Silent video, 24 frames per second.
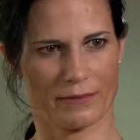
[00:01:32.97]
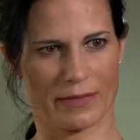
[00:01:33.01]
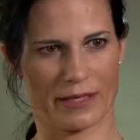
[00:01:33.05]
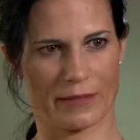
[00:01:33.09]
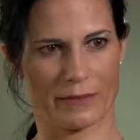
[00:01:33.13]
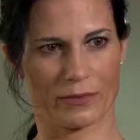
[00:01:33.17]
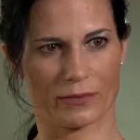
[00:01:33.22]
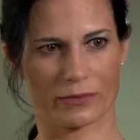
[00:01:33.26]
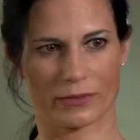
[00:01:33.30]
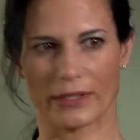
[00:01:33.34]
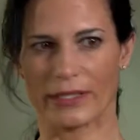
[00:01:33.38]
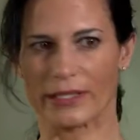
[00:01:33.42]

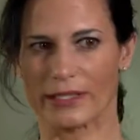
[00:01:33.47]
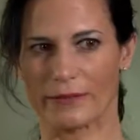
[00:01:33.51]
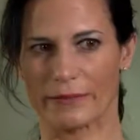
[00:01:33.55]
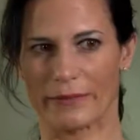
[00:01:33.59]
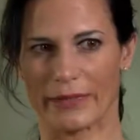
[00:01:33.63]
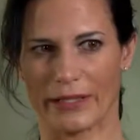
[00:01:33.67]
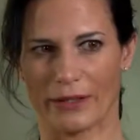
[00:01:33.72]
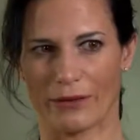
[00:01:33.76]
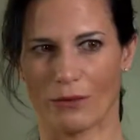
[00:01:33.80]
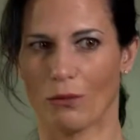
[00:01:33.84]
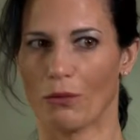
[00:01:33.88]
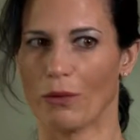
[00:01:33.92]
people need to
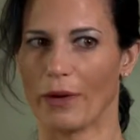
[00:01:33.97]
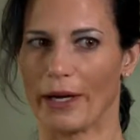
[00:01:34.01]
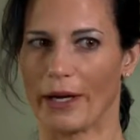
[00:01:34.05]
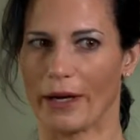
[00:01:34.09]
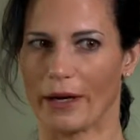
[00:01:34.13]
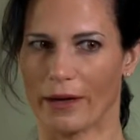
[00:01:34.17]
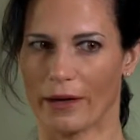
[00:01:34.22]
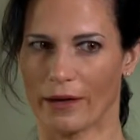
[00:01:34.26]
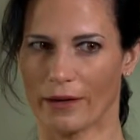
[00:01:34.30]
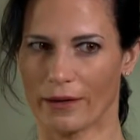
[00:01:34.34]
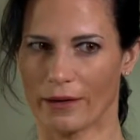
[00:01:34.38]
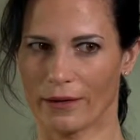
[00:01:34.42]
be
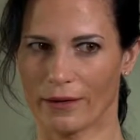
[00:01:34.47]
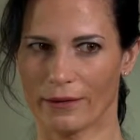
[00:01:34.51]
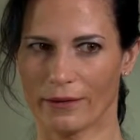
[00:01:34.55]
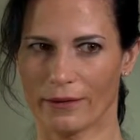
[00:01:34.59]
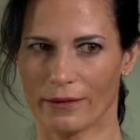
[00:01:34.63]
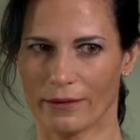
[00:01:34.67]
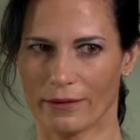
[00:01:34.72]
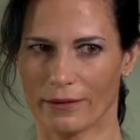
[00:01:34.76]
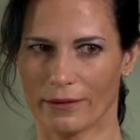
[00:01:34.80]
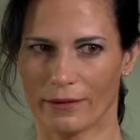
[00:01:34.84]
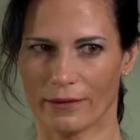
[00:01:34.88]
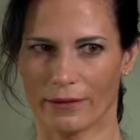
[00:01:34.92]
aware
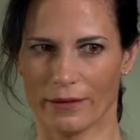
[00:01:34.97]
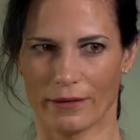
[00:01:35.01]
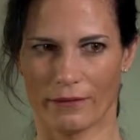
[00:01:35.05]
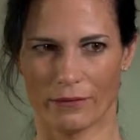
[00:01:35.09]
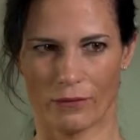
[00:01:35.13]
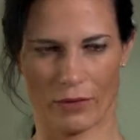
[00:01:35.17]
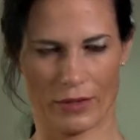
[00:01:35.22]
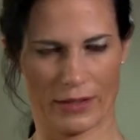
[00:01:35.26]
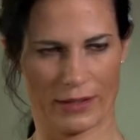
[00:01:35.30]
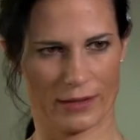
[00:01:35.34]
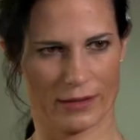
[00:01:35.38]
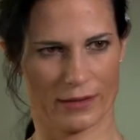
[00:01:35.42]
of
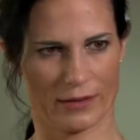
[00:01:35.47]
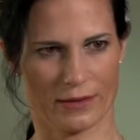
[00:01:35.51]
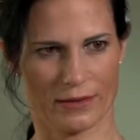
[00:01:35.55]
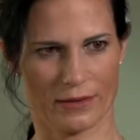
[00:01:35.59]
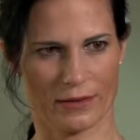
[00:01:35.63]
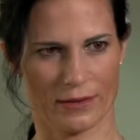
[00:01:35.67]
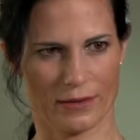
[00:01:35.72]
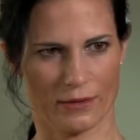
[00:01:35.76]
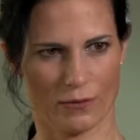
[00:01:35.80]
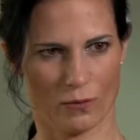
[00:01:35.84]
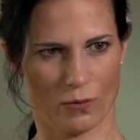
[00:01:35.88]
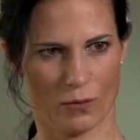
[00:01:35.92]
what
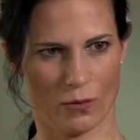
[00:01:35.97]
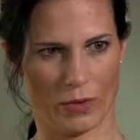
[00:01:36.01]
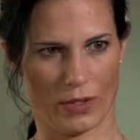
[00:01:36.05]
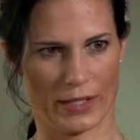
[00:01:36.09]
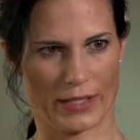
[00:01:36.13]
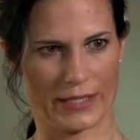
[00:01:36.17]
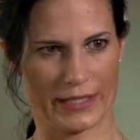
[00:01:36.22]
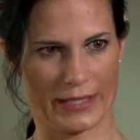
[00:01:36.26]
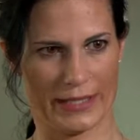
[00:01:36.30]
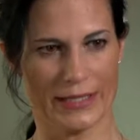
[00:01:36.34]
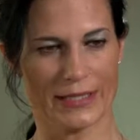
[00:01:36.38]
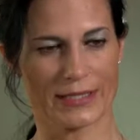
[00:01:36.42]

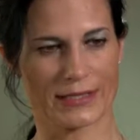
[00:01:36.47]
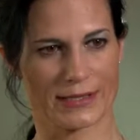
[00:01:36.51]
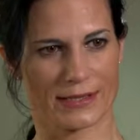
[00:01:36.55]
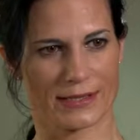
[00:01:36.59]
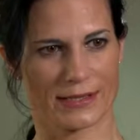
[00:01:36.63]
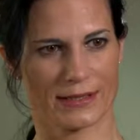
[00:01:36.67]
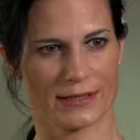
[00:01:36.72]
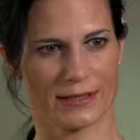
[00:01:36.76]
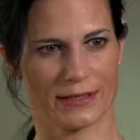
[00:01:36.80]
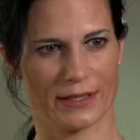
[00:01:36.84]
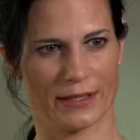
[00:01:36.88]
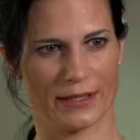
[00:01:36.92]
what it
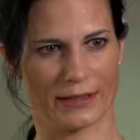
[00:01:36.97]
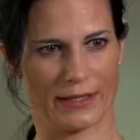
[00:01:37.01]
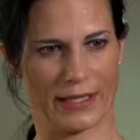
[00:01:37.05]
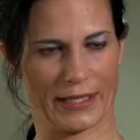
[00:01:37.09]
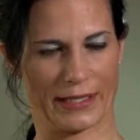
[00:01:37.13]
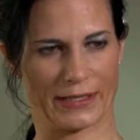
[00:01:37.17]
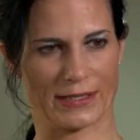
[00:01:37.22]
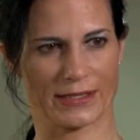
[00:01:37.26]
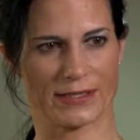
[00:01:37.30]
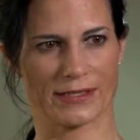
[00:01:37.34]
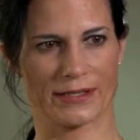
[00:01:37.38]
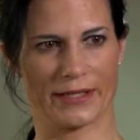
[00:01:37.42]
is and
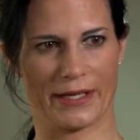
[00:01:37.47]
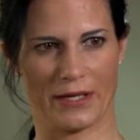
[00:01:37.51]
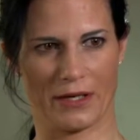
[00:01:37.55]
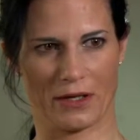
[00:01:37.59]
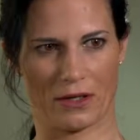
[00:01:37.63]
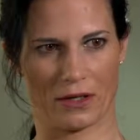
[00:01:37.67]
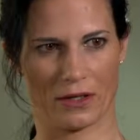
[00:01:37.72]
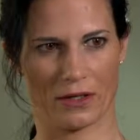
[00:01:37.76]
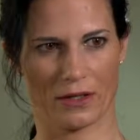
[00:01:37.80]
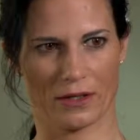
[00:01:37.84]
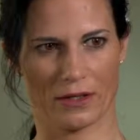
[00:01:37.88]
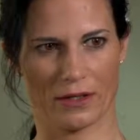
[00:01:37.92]
that it's
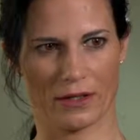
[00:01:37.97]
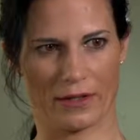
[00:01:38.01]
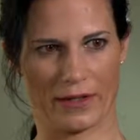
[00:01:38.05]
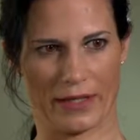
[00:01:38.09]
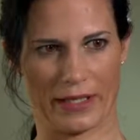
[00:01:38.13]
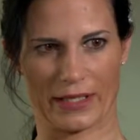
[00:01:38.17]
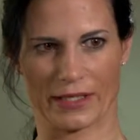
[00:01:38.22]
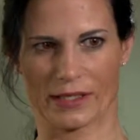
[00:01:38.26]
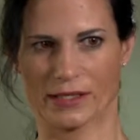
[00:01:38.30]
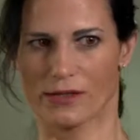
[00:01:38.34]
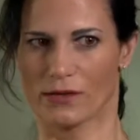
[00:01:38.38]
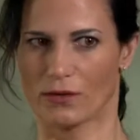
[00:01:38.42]
there and
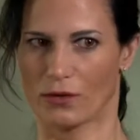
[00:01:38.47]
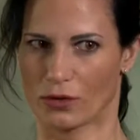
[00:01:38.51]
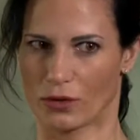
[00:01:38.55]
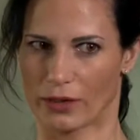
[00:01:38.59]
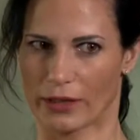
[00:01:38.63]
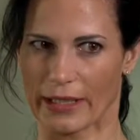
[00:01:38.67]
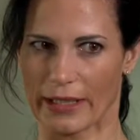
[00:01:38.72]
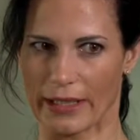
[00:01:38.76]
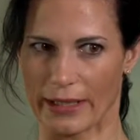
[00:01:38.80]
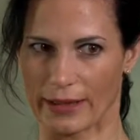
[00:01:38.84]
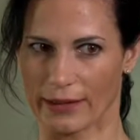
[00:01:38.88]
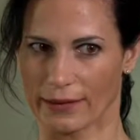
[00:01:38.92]
that it's
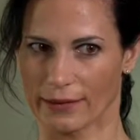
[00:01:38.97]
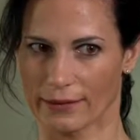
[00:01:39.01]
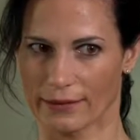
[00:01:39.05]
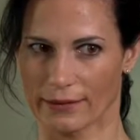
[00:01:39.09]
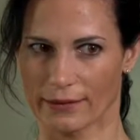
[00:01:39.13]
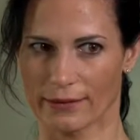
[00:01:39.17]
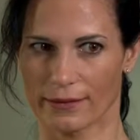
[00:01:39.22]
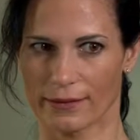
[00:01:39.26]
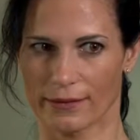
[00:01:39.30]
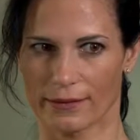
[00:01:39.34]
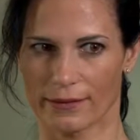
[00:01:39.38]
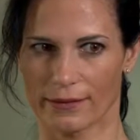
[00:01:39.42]
lurking
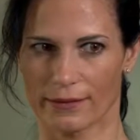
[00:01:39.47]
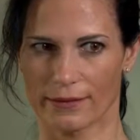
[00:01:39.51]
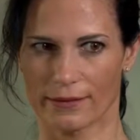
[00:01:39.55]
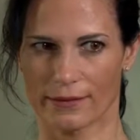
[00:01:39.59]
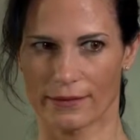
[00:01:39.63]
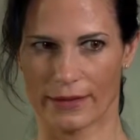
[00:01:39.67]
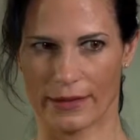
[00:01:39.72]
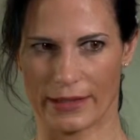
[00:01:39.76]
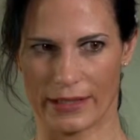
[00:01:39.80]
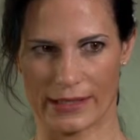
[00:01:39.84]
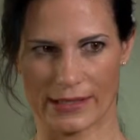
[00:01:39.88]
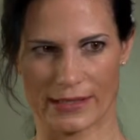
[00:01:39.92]

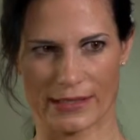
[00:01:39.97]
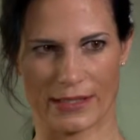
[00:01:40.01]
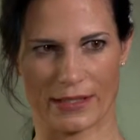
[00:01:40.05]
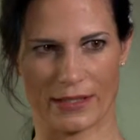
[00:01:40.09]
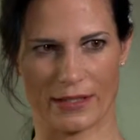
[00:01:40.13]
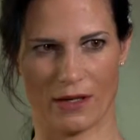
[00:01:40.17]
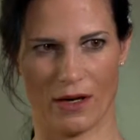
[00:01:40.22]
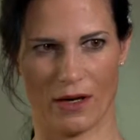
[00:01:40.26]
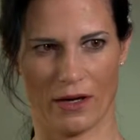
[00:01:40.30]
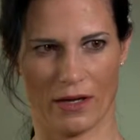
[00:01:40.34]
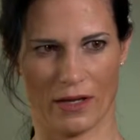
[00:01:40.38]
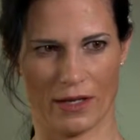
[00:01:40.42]
and it's
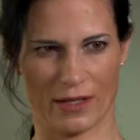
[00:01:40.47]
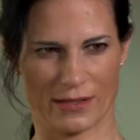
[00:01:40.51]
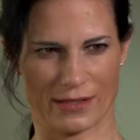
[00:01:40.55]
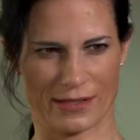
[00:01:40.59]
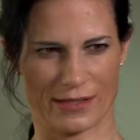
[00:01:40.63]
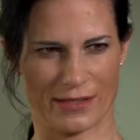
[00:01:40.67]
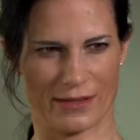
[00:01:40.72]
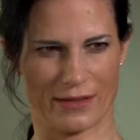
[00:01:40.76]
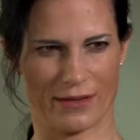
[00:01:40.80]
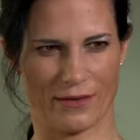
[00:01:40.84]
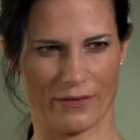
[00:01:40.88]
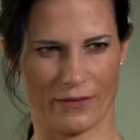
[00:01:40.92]
in it's
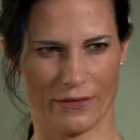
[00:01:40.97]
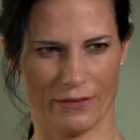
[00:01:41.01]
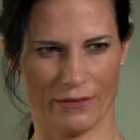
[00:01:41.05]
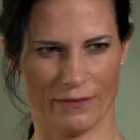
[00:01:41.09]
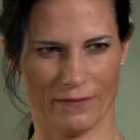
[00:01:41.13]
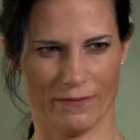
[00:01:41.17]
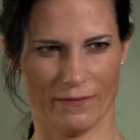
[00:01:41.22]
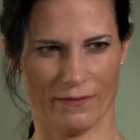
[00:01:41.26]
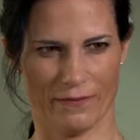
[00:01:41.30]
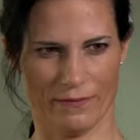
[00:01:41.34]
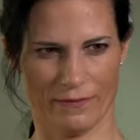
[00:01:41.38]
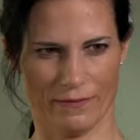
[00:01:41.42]
in
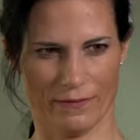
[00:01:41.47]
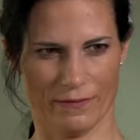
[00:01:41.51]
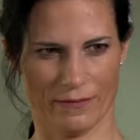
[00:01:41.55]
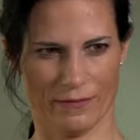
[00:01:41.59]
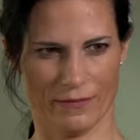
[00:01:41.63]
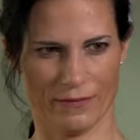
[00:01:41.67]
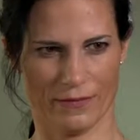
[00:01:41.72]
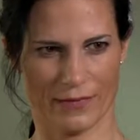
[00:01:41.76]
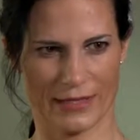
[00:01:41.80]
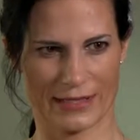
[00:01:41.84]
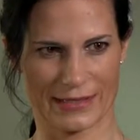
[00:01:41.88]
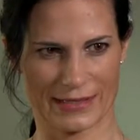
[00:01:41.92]

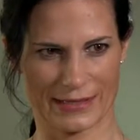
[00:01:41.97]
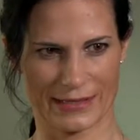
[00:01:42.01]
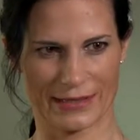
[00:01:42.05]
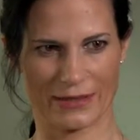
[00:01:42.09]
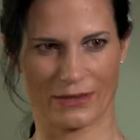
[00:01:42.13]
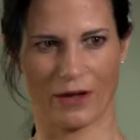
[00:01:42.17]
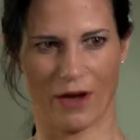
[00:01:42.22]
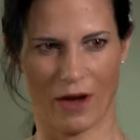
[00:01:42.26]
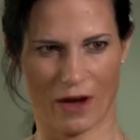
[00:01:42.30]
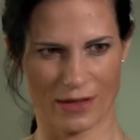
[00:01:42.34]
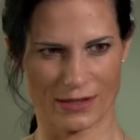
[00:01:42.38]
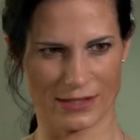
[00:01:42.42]
it's
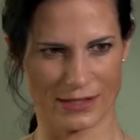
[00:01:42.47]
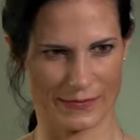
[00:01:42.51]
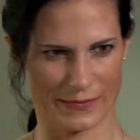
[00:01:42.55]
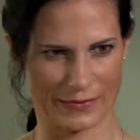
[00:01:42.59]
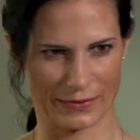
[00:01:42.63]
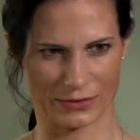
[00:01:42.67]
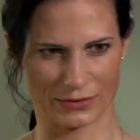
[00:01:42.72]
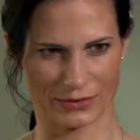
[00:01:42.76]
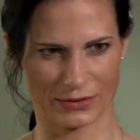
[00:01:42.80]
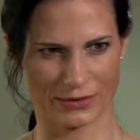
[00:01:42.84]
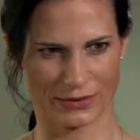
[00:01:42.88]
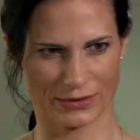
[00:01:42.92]
in
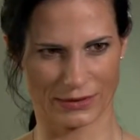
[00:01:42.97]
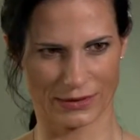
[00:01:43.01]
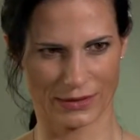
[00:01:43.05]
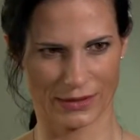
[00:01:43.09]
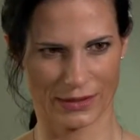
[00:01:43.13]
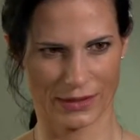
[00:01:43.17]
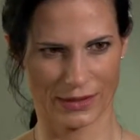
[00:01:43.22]
hospitals